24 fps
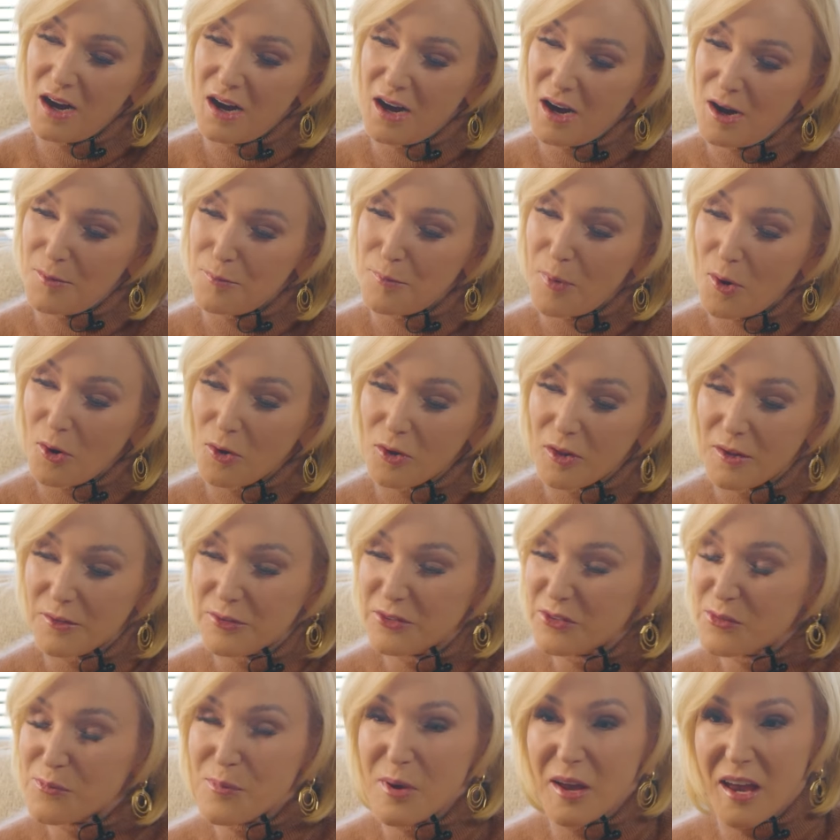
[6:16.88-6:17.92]
a bowl of
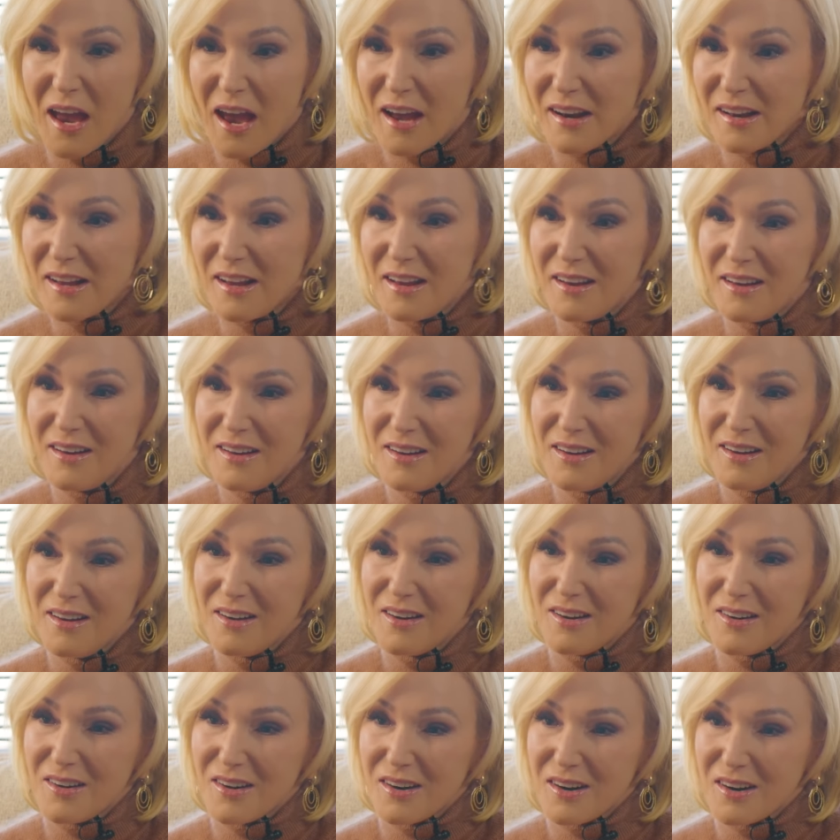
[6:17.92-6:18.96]
spaghetti
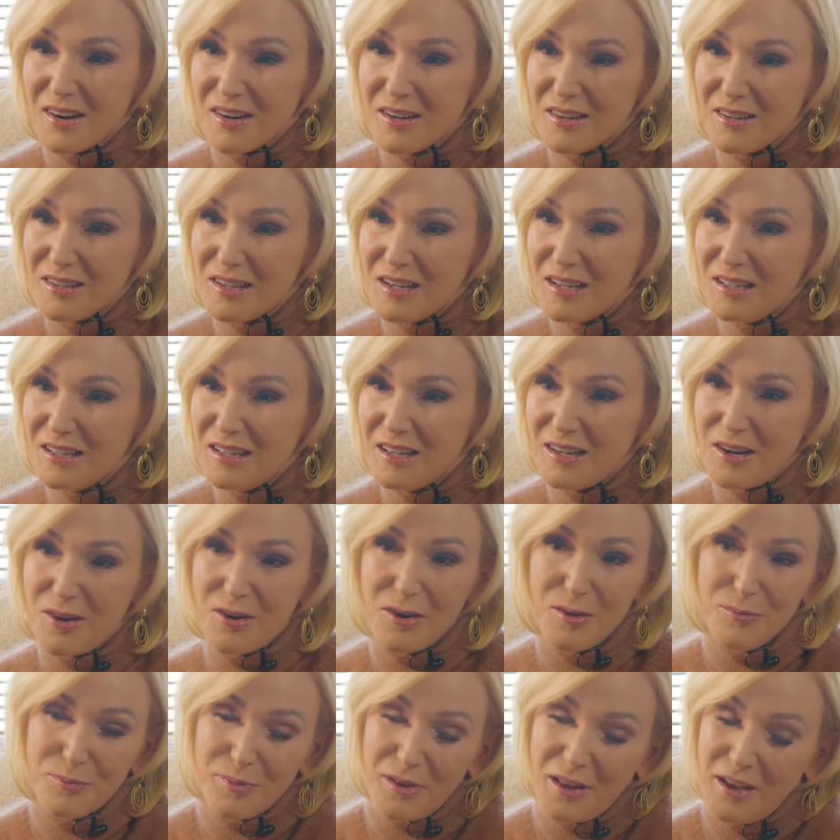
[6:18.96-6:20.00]
or, a, you
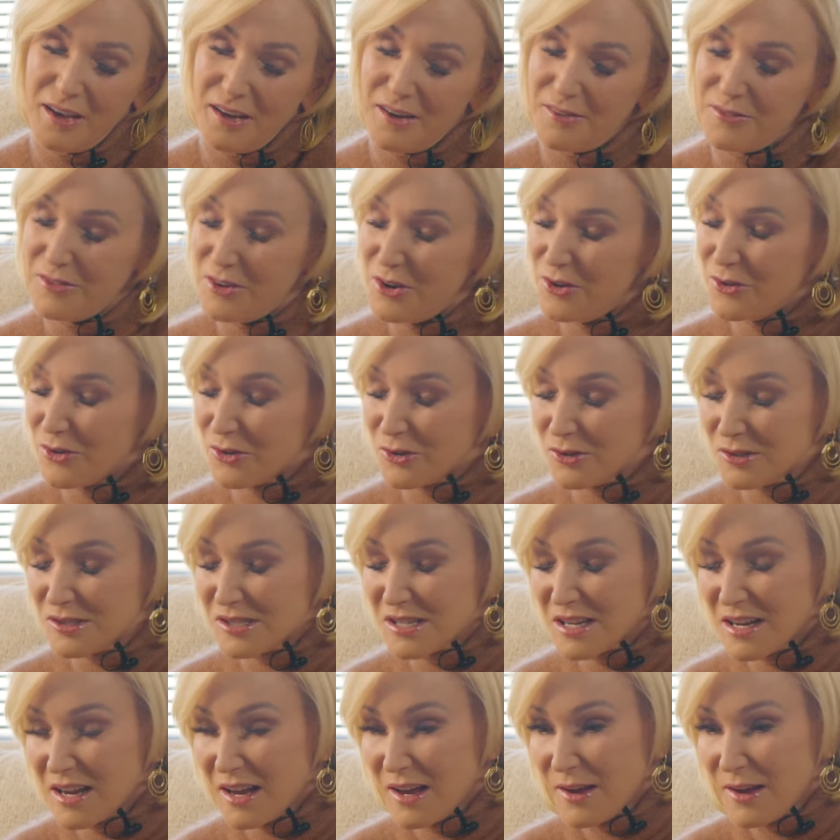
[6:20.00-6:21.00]
know, a plate of noodles.